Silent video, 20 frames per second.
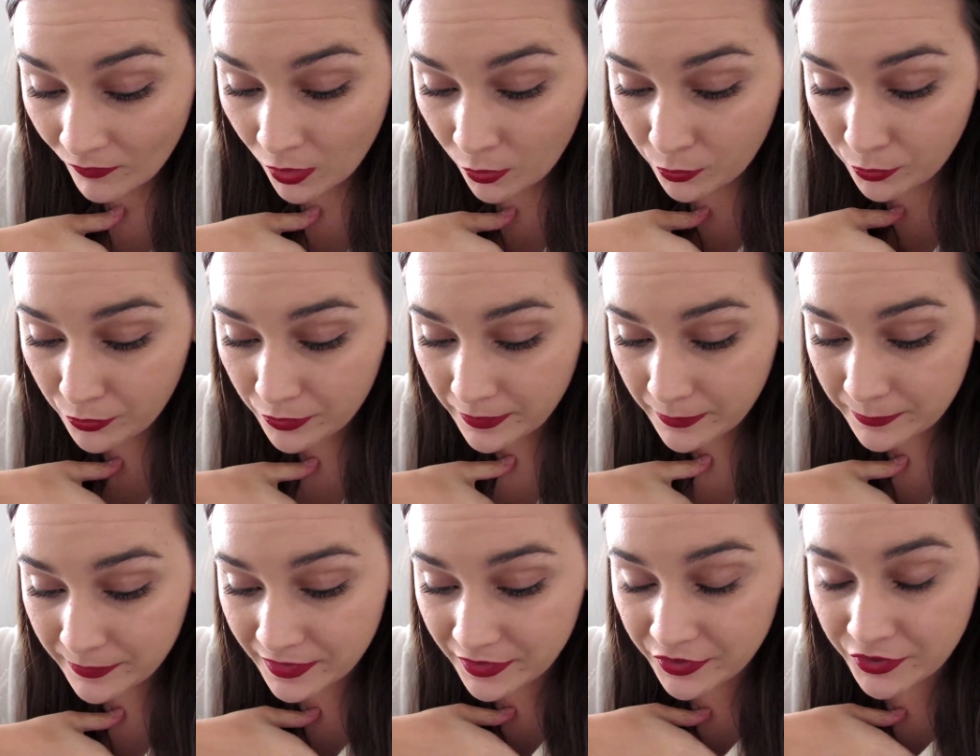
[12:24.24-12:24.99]
Ooh,
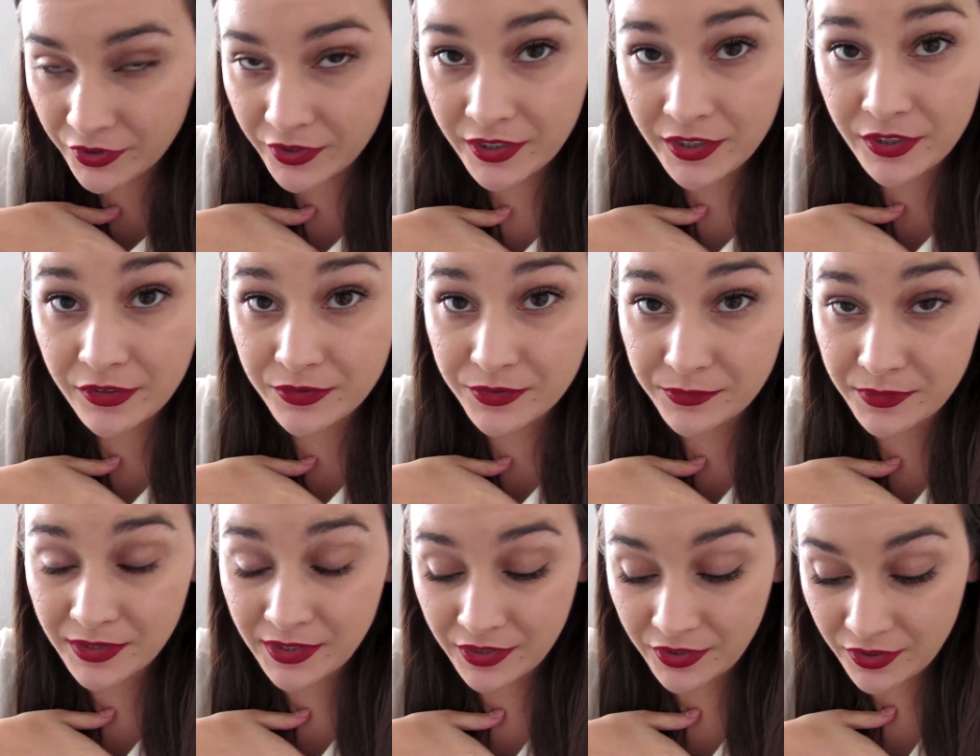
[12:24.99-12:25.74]
but the cookie dough is
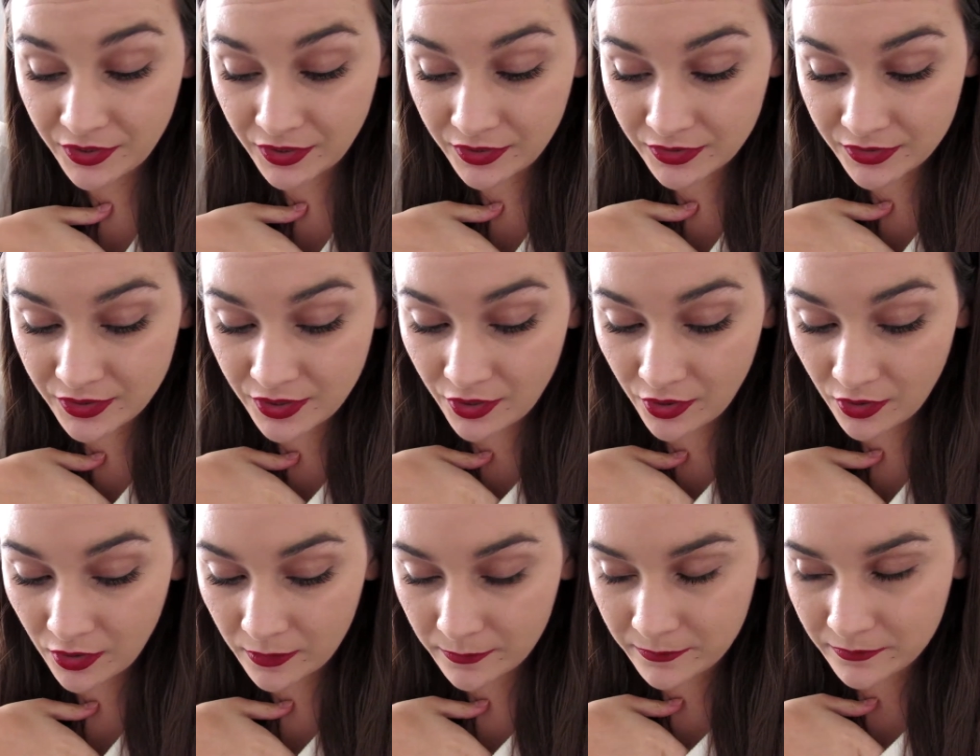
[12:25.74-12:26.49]
really good on
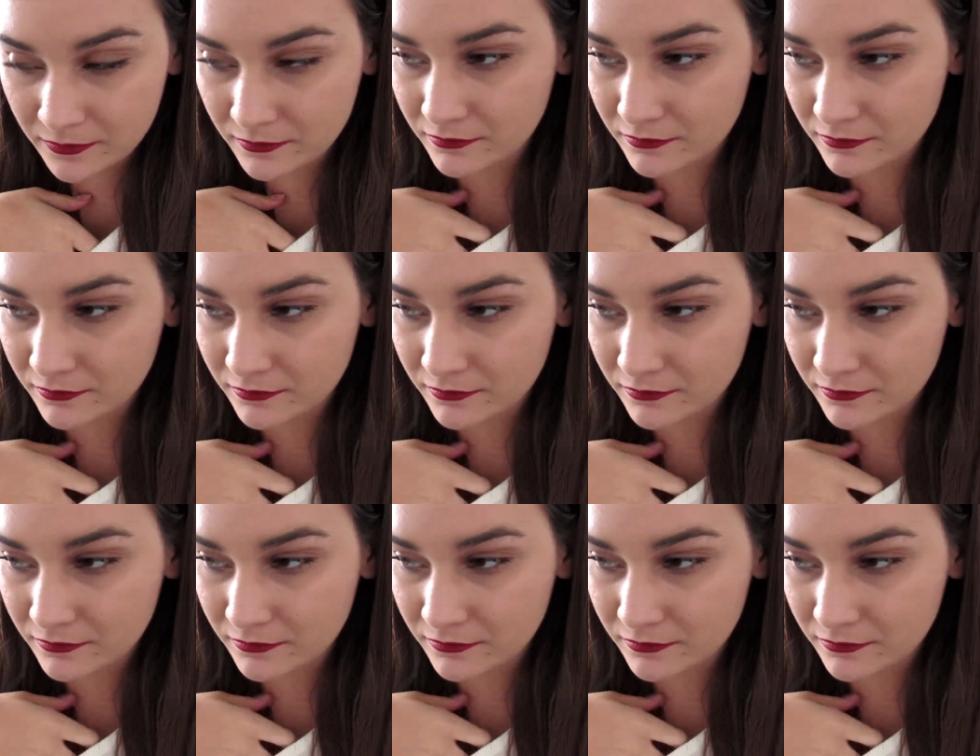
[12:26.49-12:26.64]
top.